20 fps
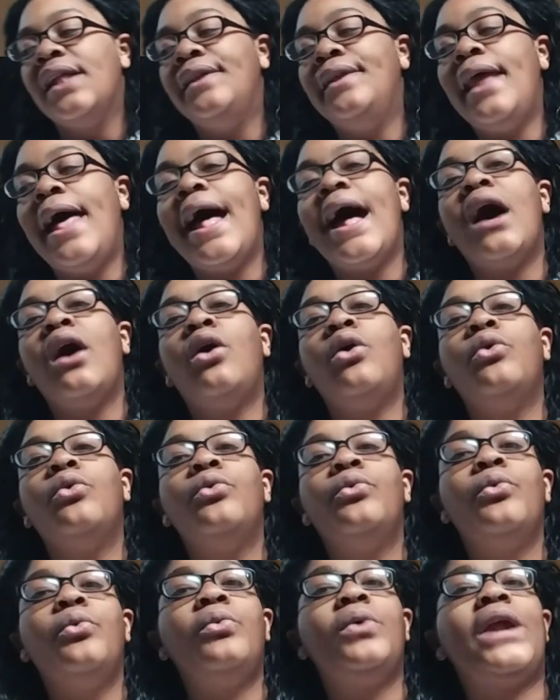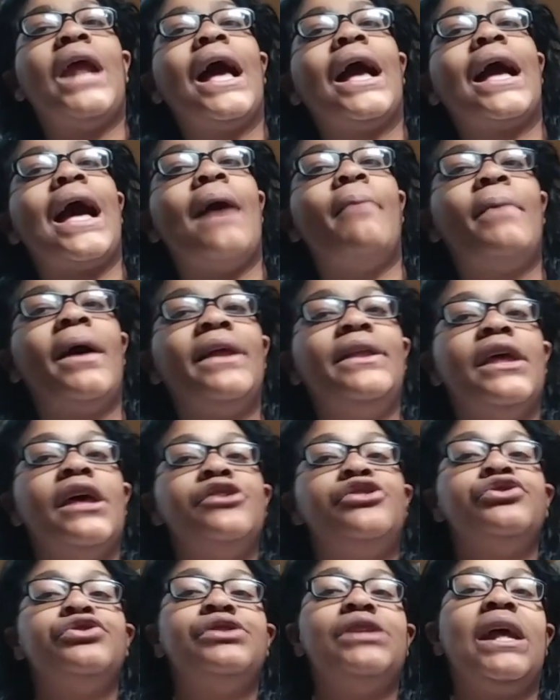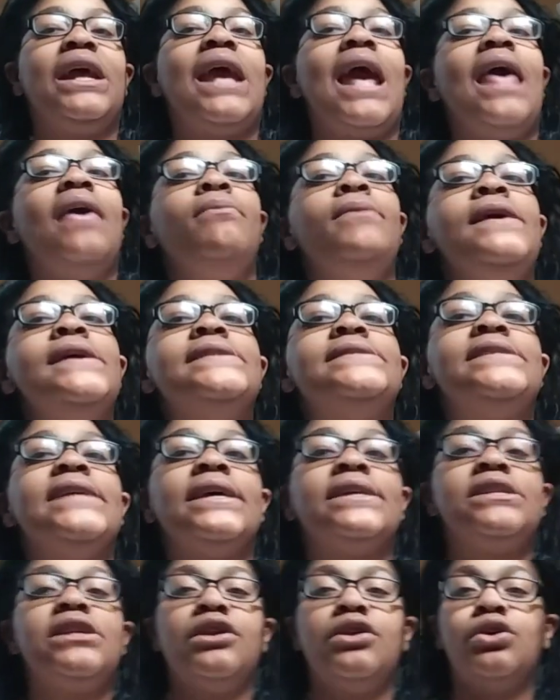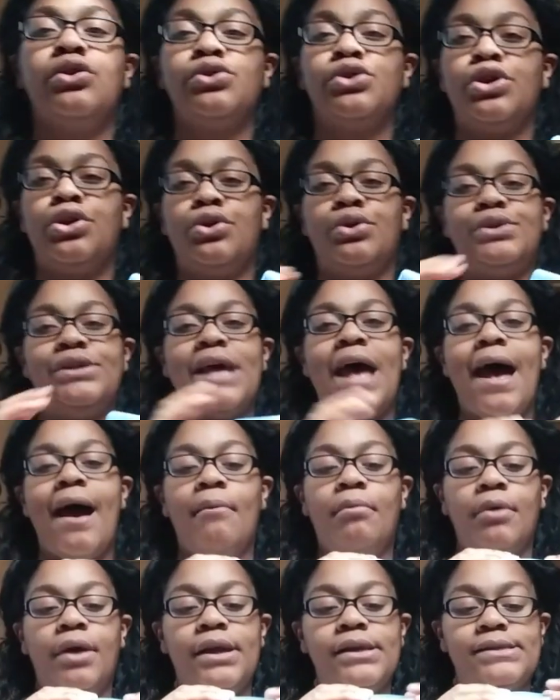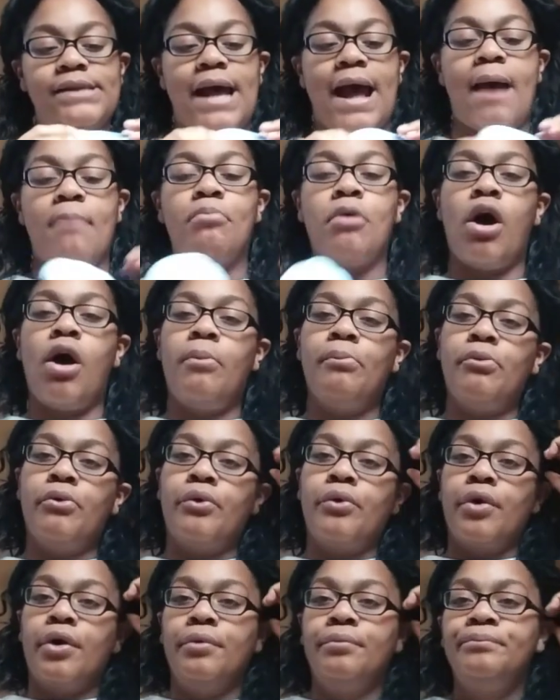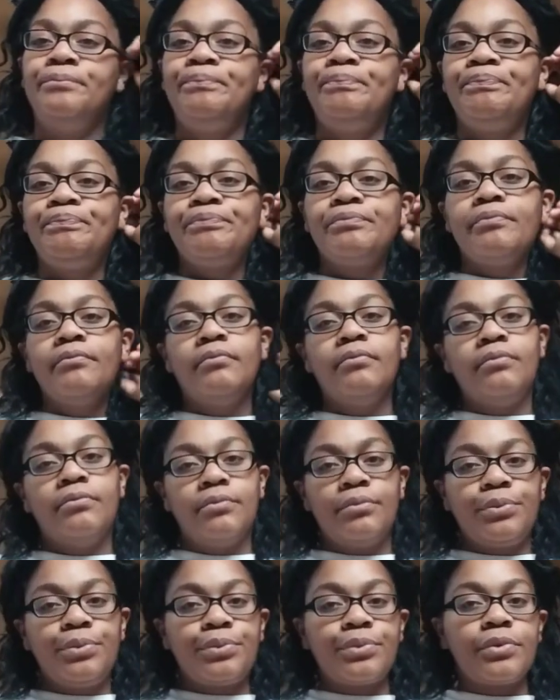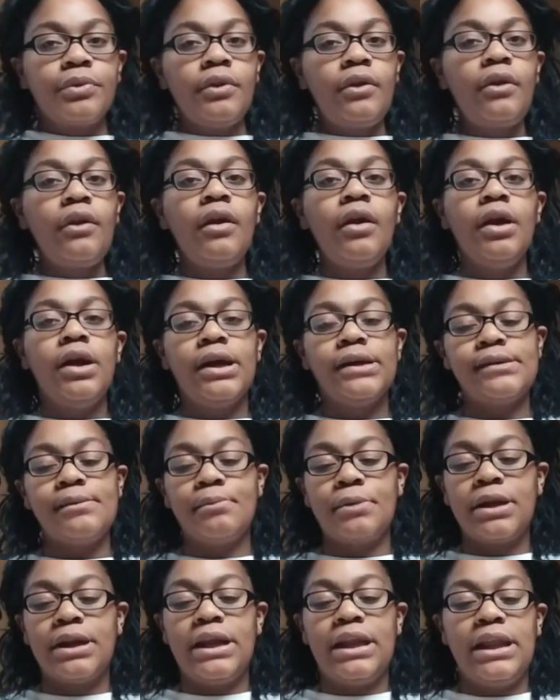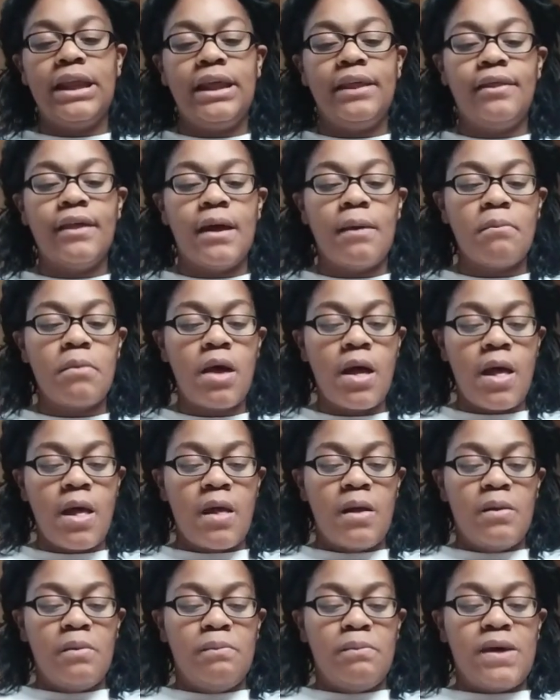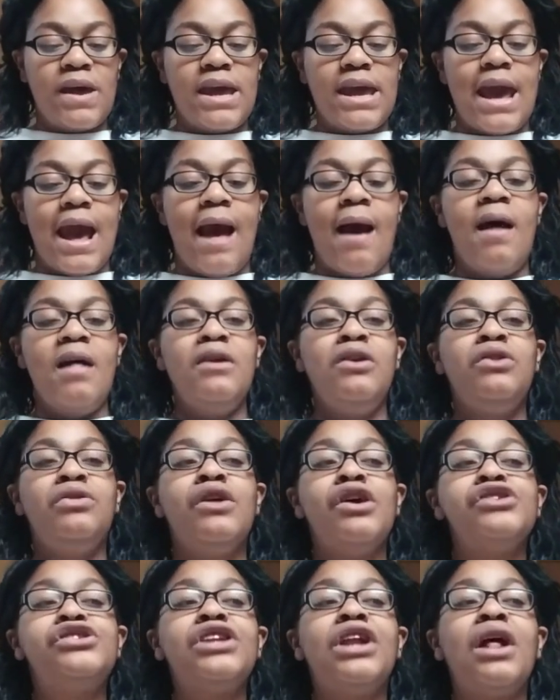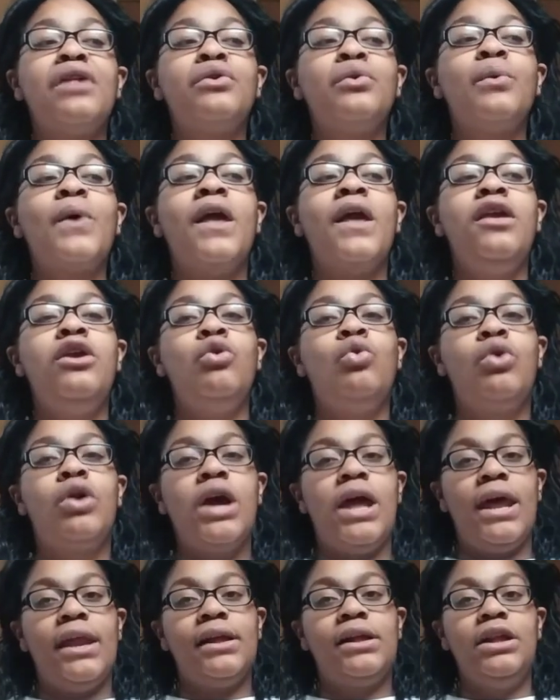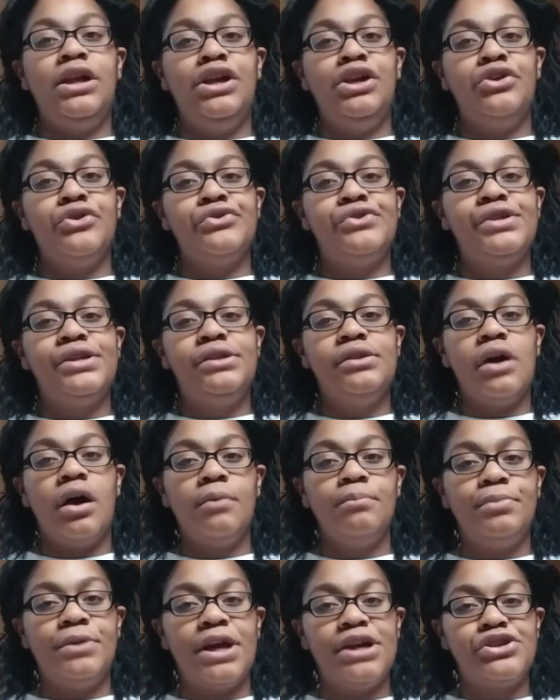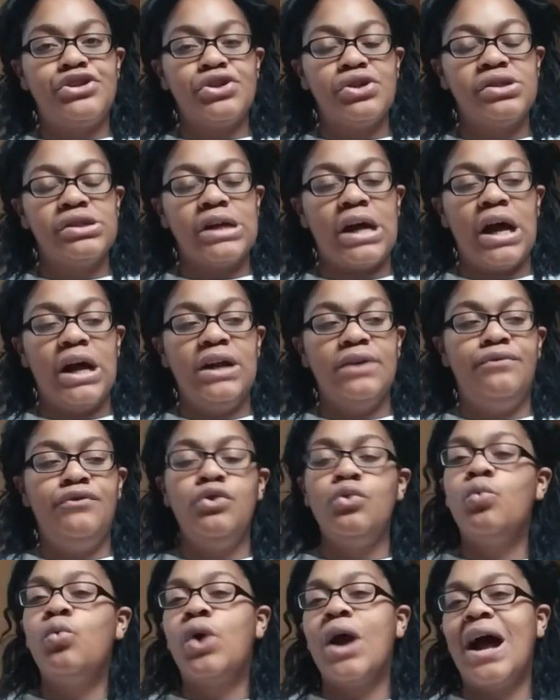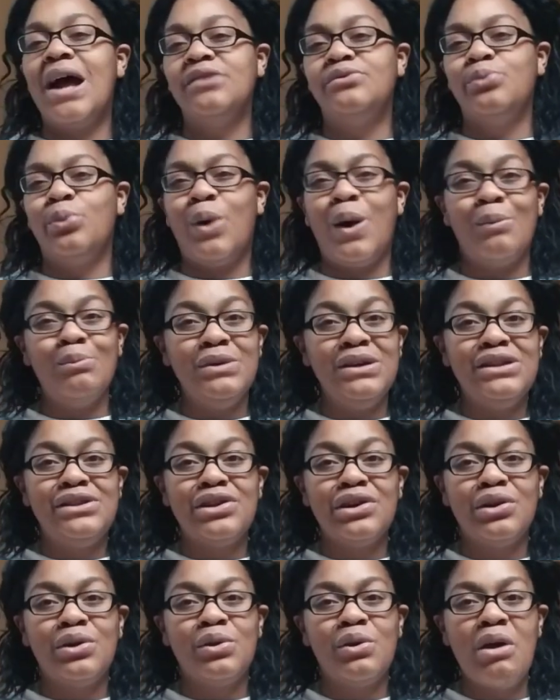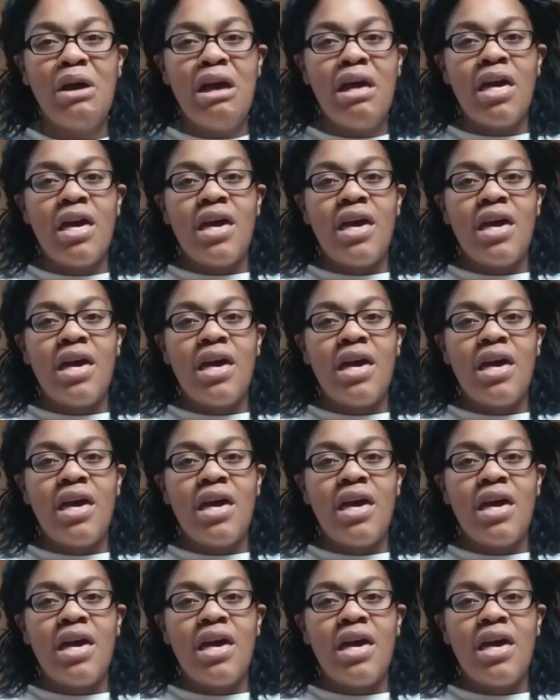Now, when I got my dentures, they gave me 6 of those little tablets. I bought more because I'm going to need them. But yeah, there's another way you can clean your denture if you guys want me to.